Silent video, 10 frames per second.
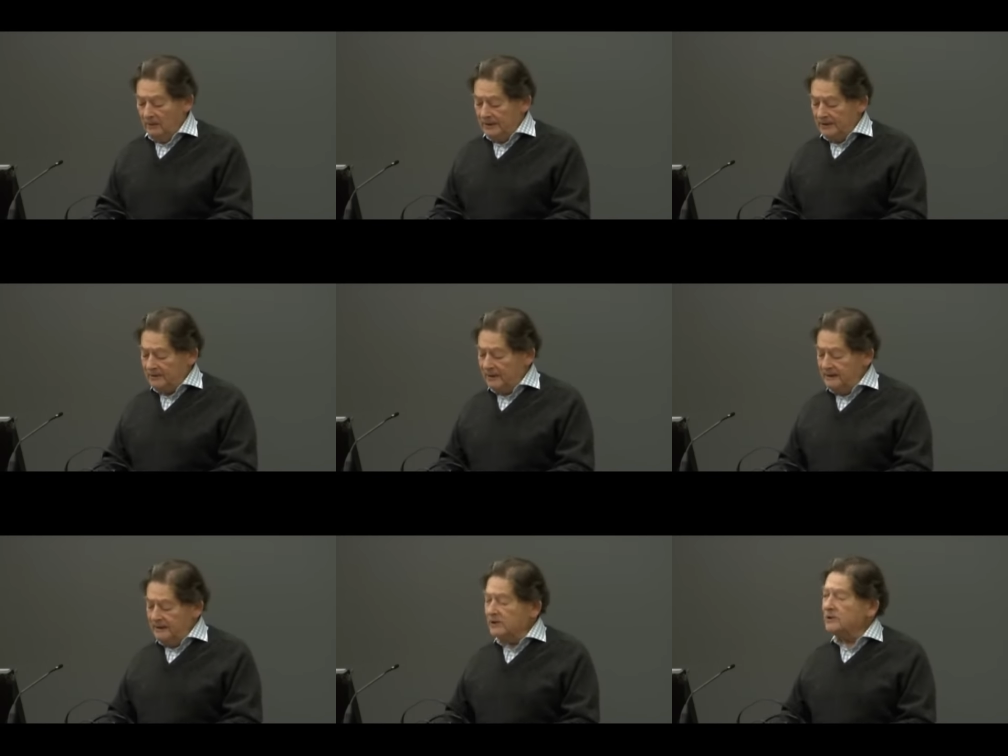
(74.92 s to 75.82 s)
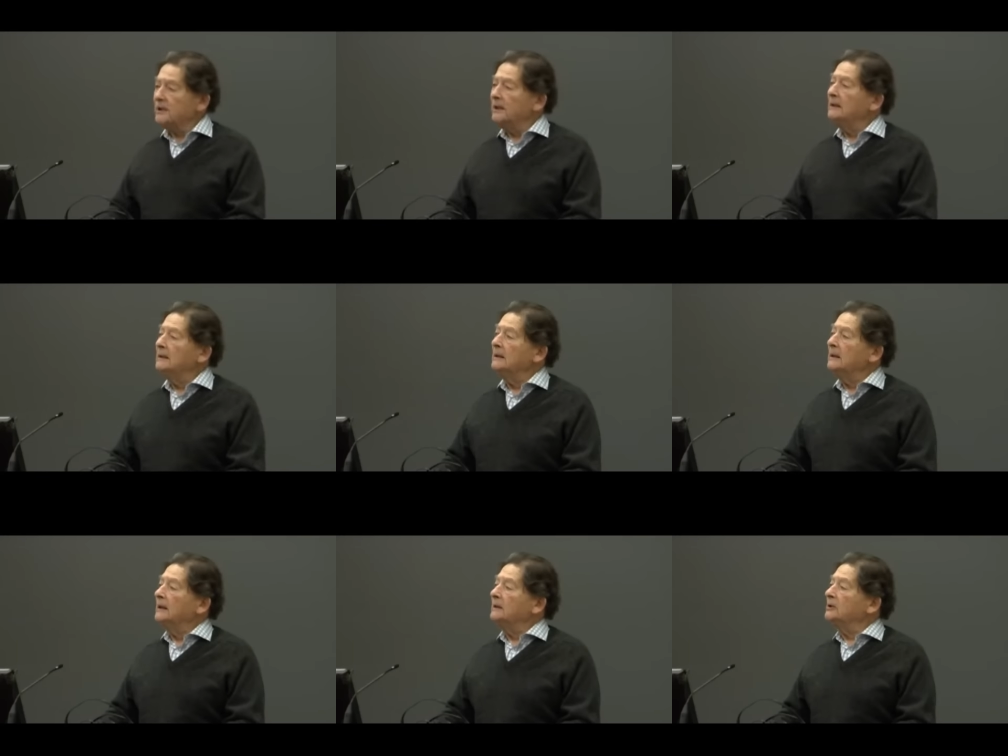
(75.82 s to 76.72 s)
With its great history,
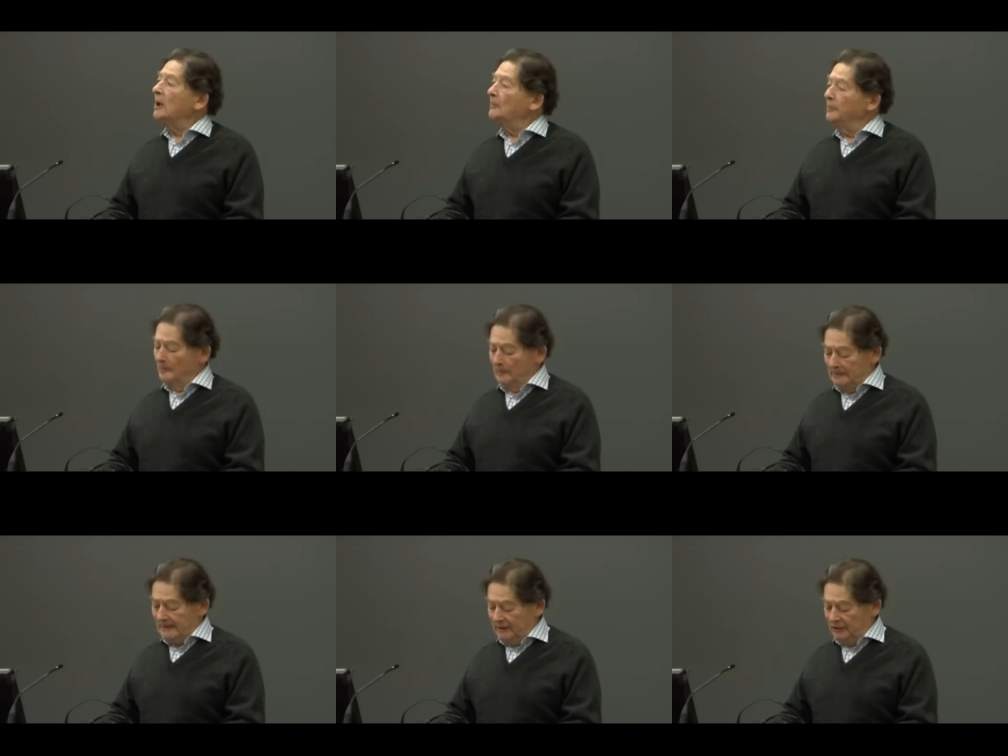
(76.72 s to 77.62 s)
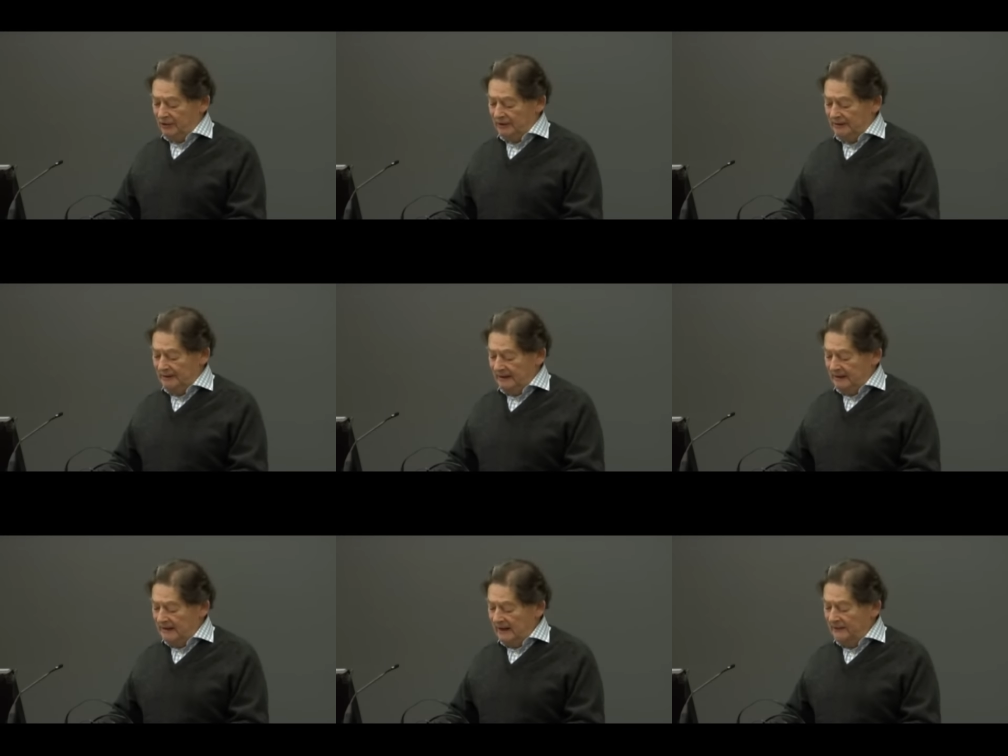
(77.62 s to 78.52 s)
incomparable culture,
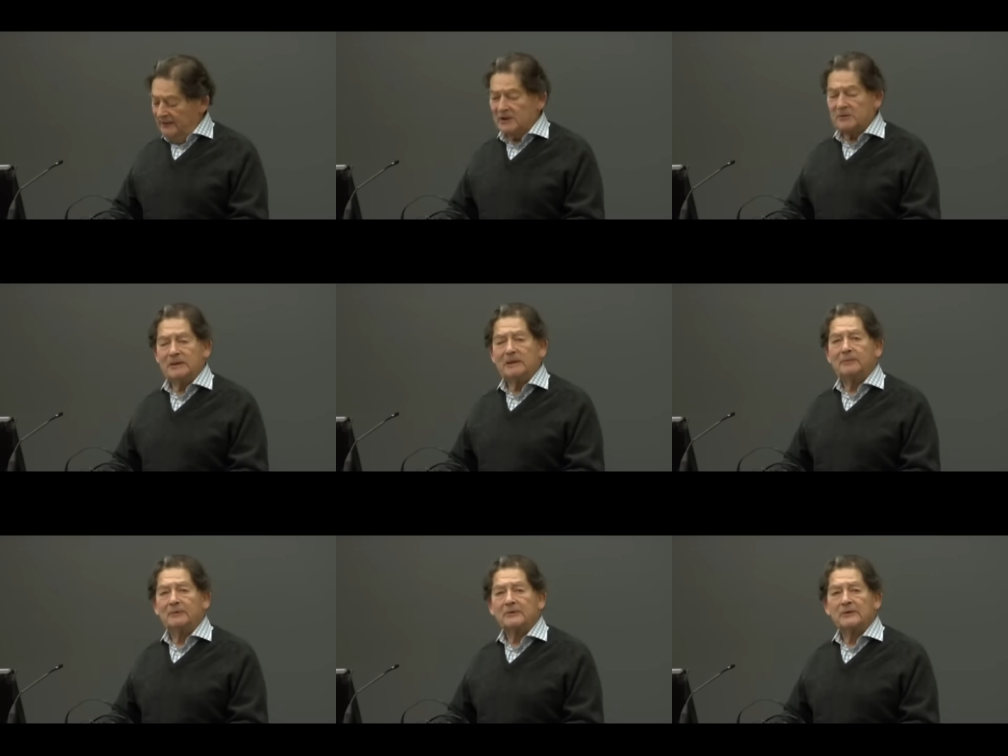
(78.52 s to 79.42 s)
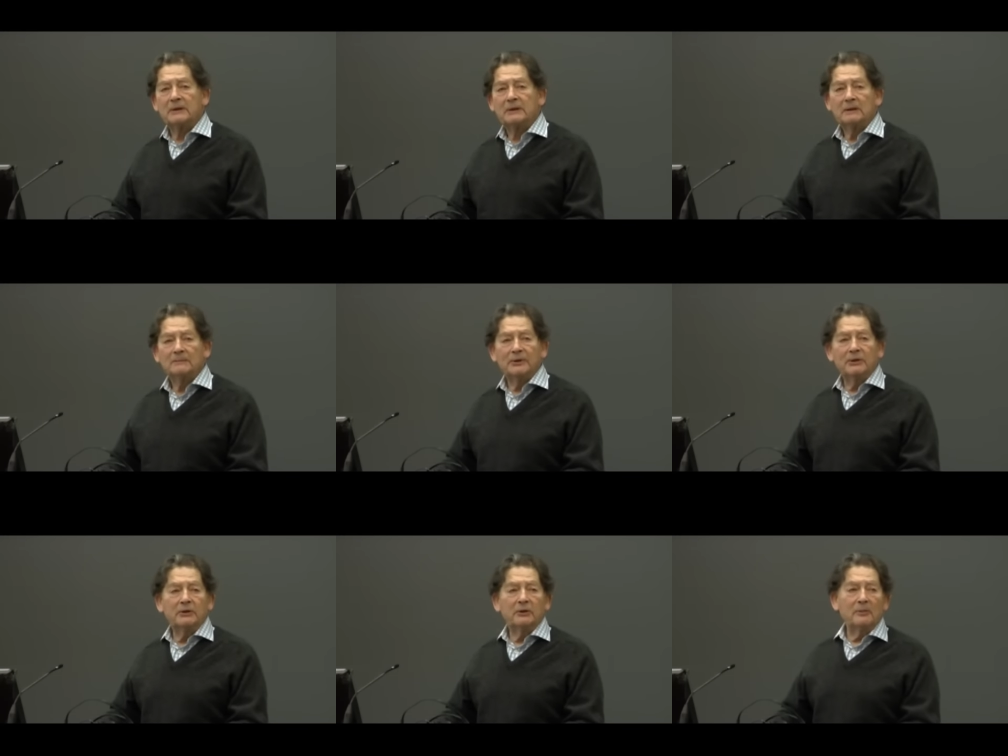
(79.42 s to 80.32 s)
and diverse peoples, but
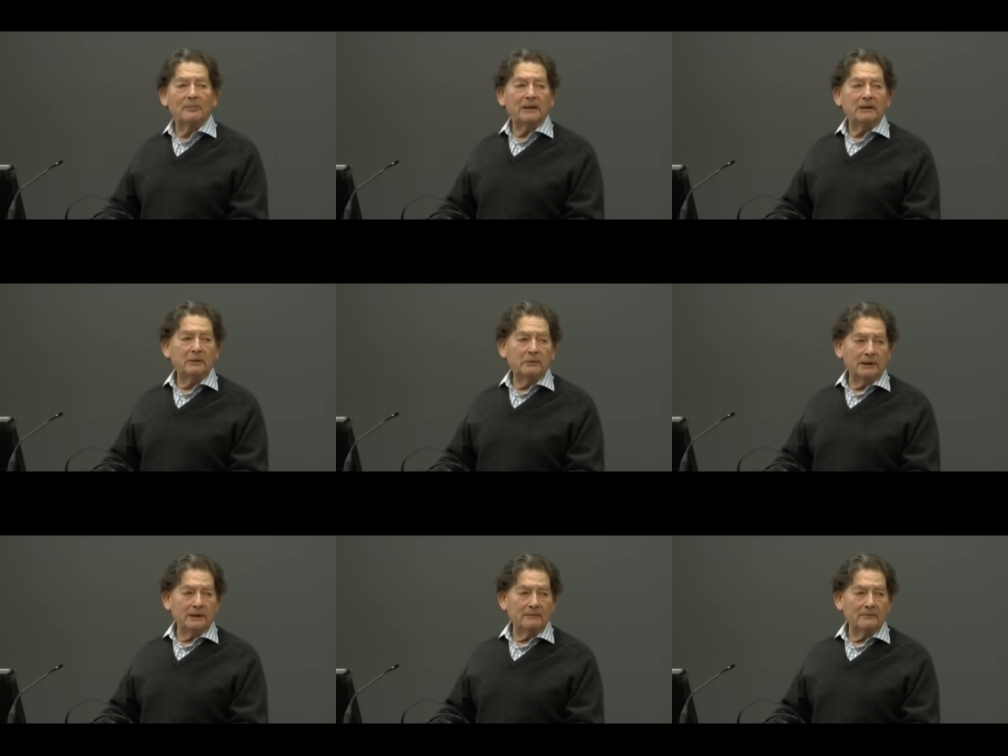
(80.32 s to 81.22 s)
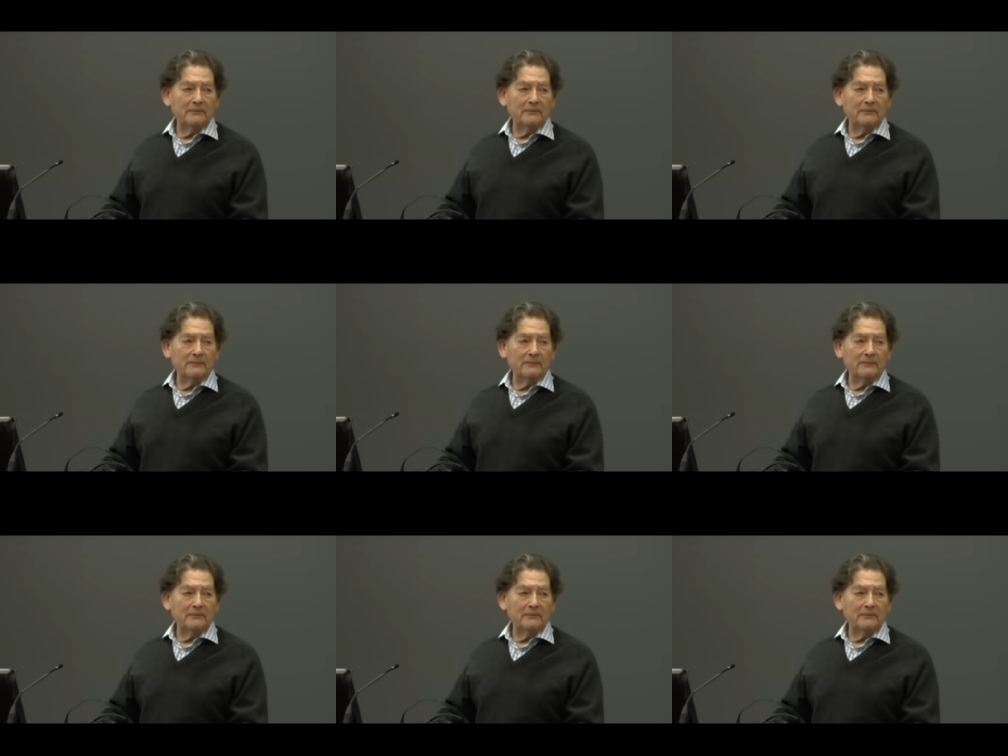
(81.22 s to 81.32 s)
the European Union